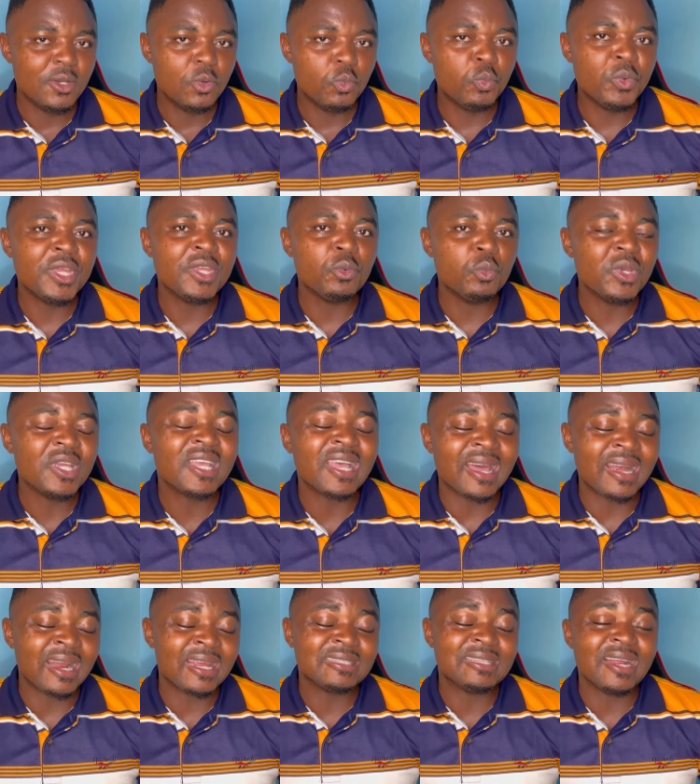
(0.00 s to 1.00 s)
We
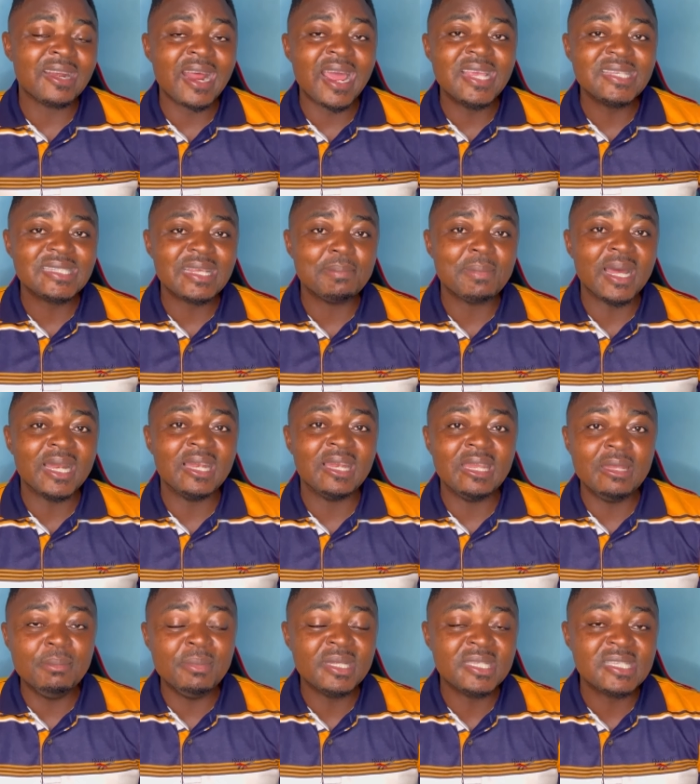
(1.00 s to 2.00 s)
characterize them and
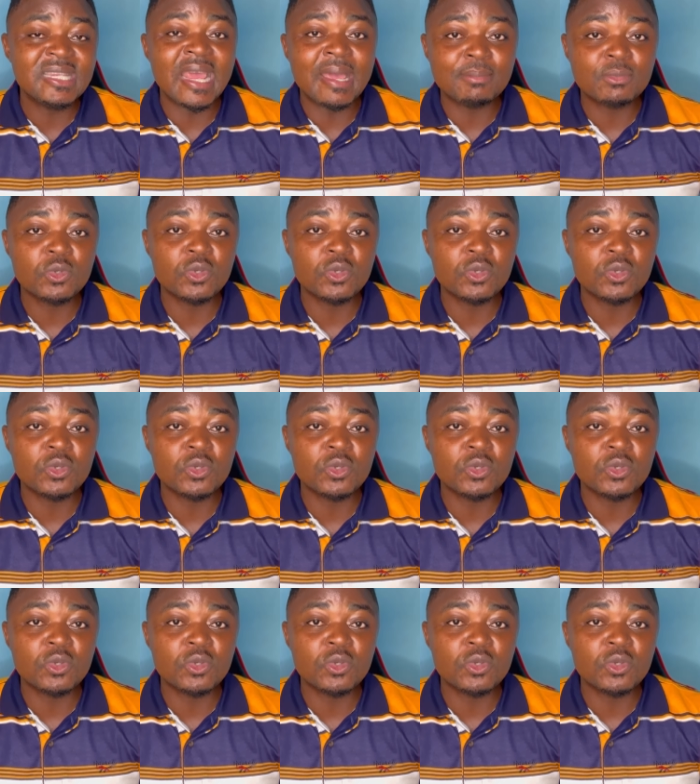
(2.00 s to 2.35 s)
limit them